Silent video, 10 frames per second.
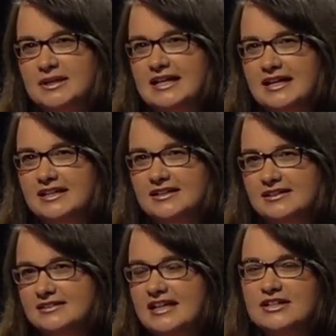But I
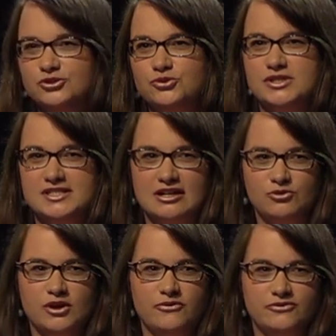tend to
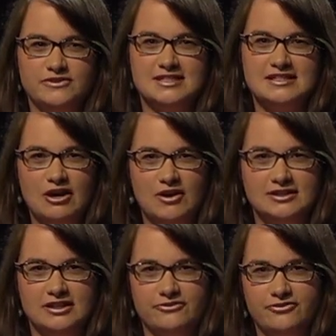disagree with this
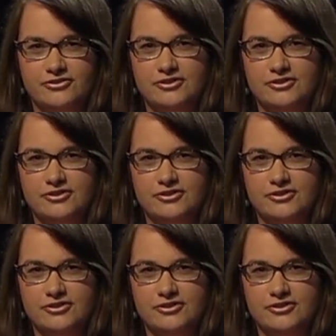narrative